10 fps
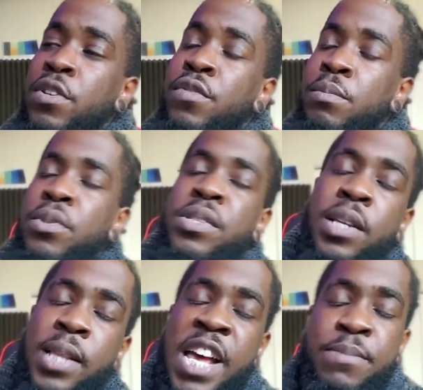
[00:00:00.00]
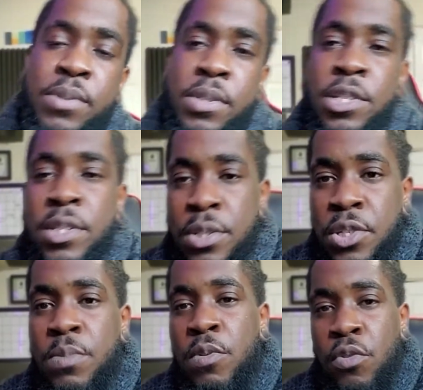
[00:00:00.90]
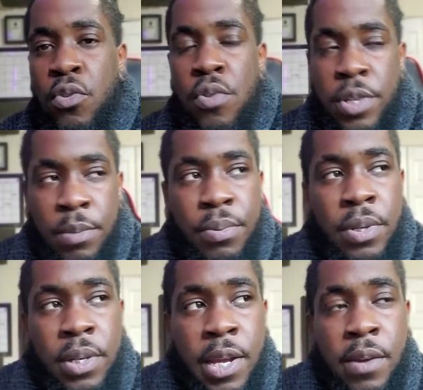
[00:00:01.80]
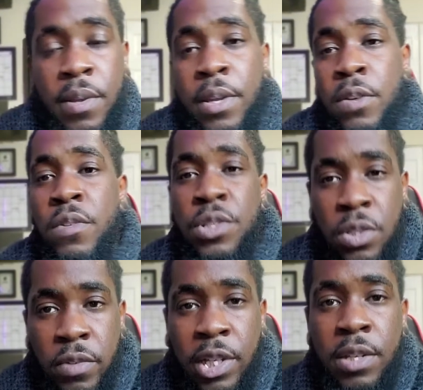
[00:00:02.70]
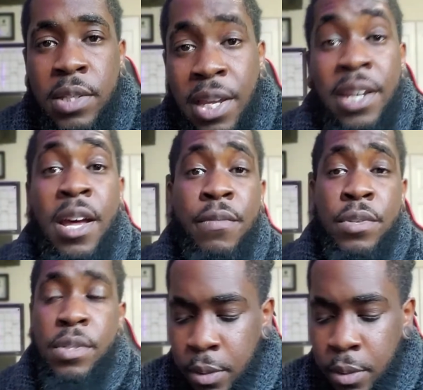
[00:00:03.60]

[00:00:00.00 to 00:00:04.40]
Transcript: mostly a live musician, you should be recording and putting out original records and covers.